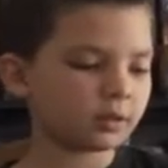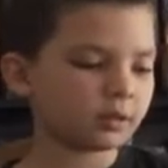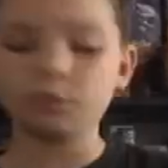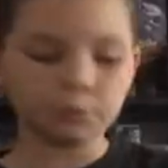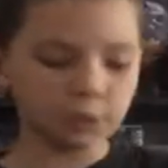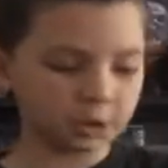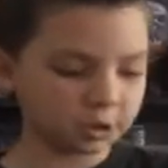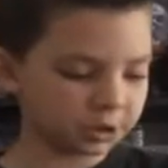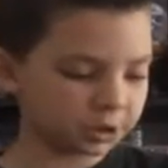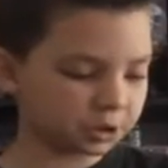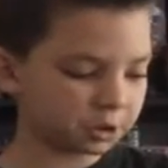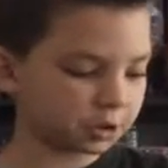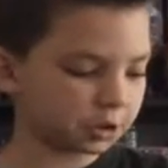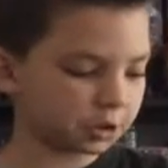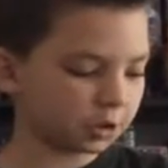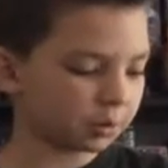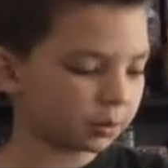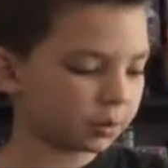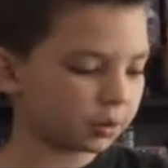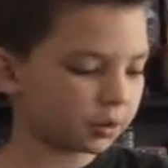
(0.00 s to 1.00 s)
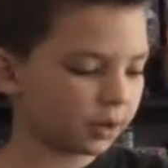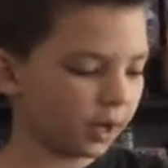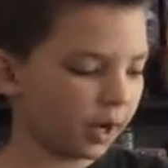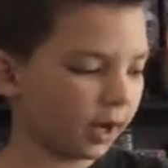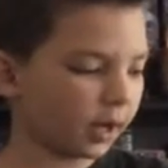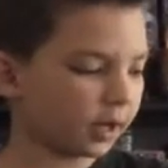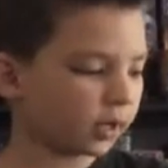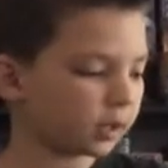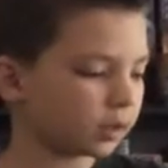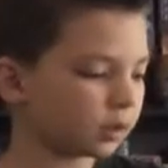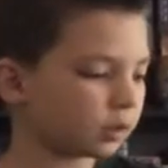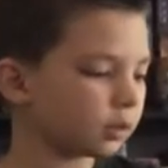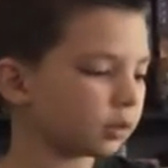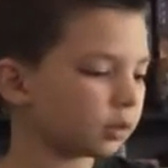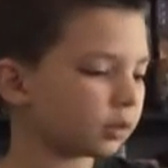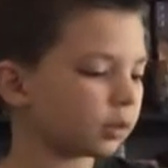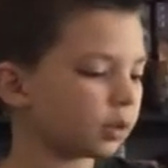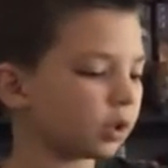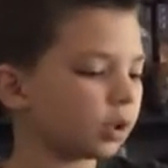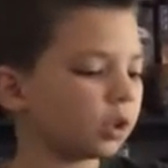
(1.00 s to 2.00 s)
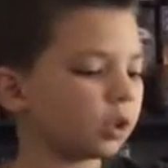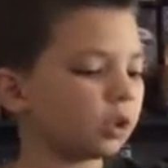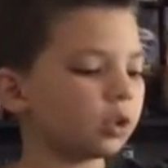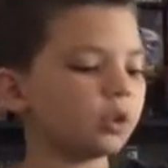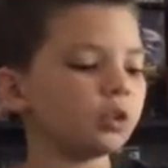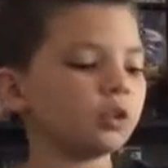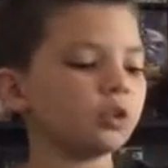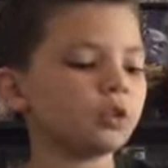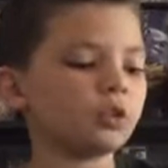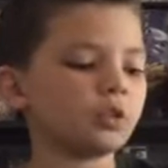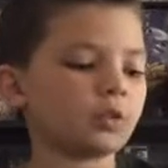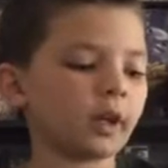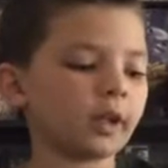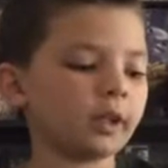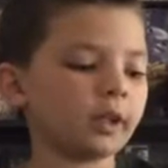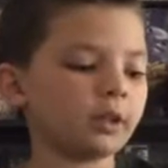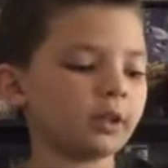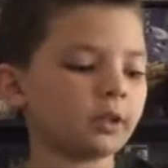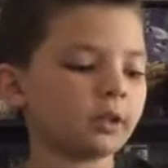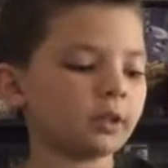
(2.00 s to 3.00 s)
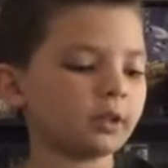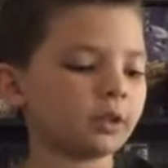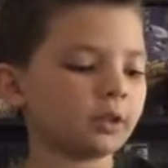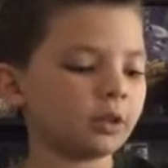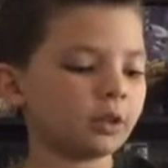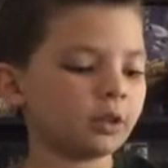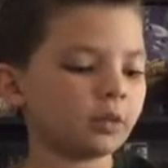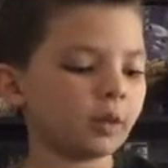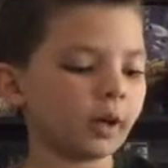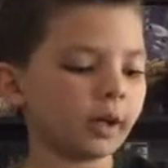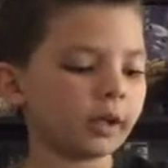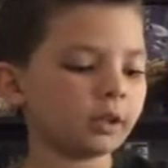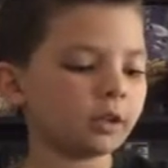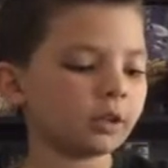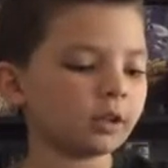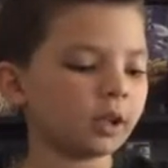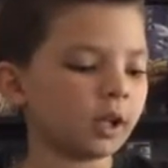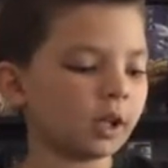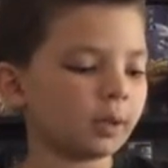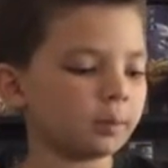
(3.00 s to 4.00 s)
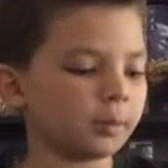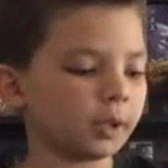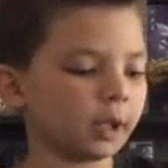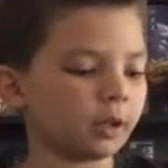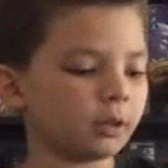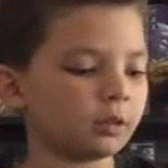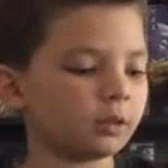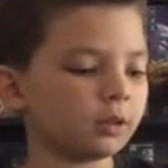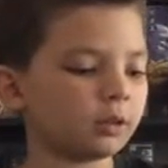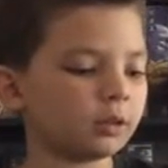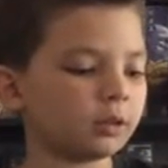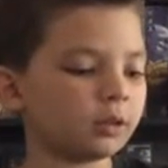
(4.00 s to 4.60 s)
Once you're done with that, you write your name down.